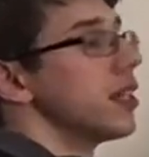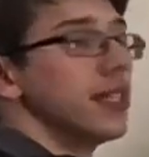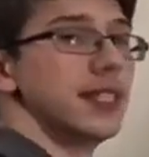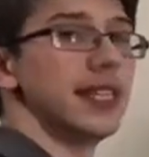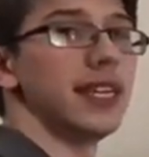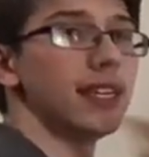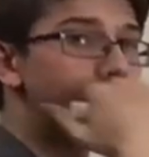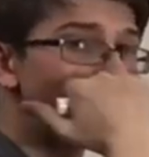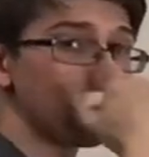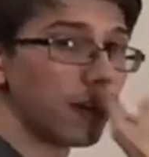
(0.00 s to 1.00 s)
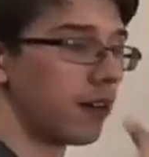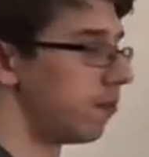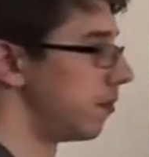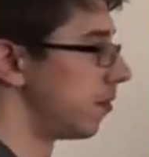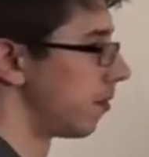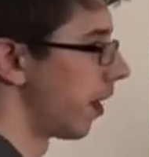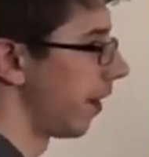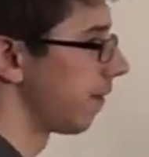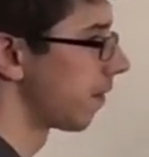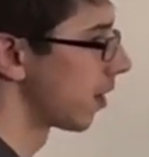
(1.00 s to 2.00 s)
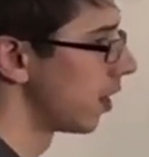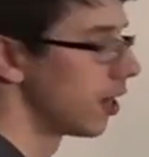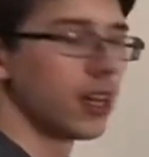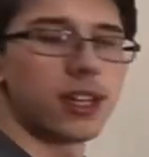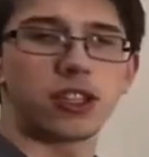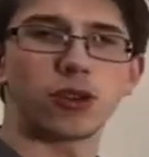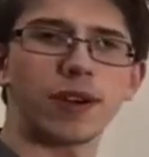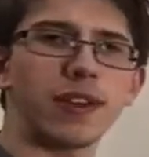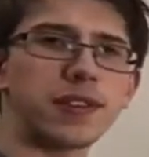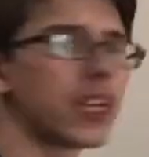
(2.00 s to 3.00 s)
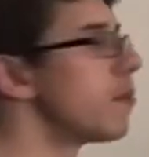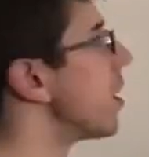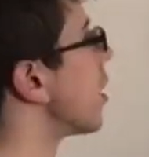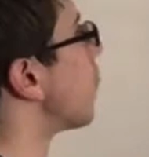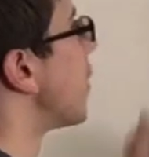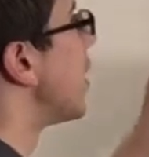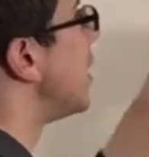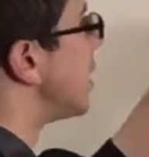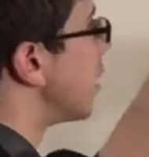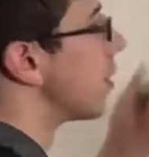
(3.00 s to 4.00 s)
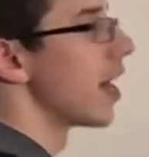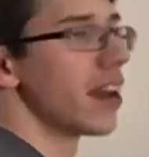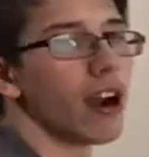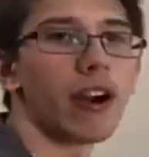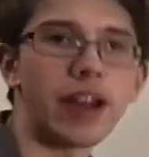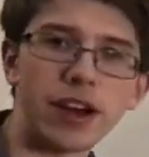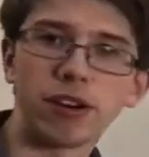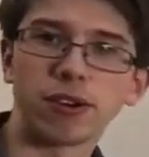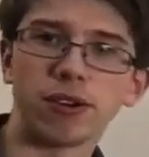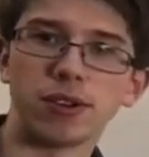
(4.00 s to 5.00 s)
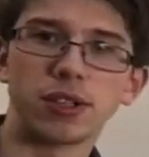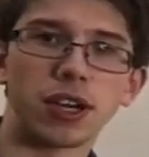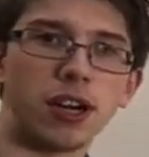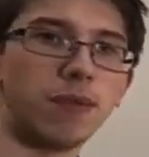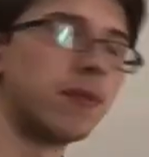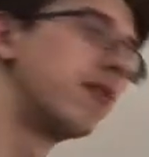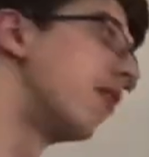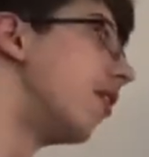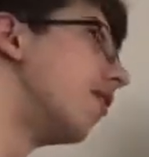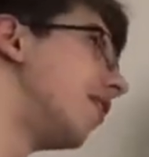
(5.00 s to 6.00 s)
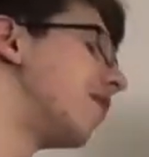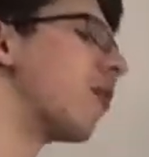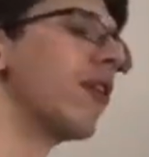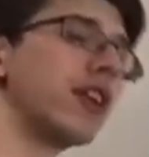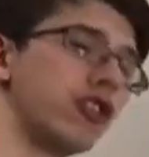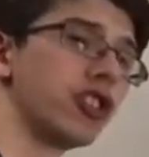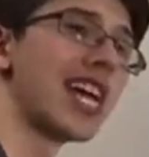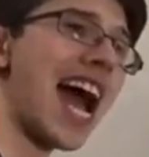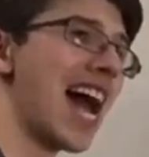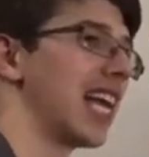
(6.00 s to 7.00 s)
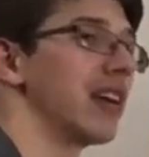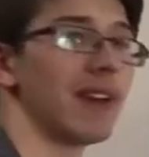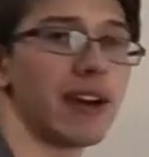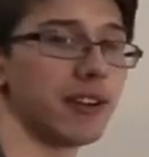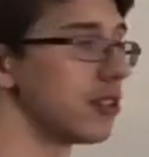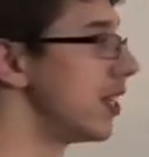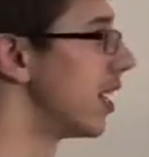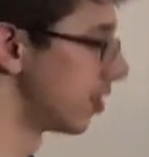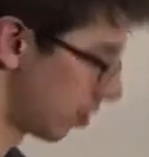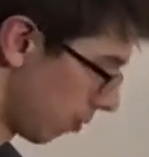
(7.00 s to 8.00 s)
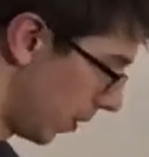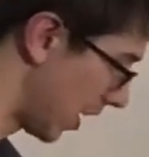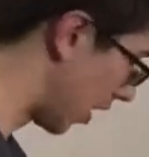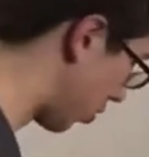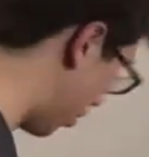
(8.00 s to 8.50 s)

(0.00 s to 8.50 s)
D term, right? Derivative is going to be a little bit easier than our integral term. Feed forward is just adding a value to the end, so we can actually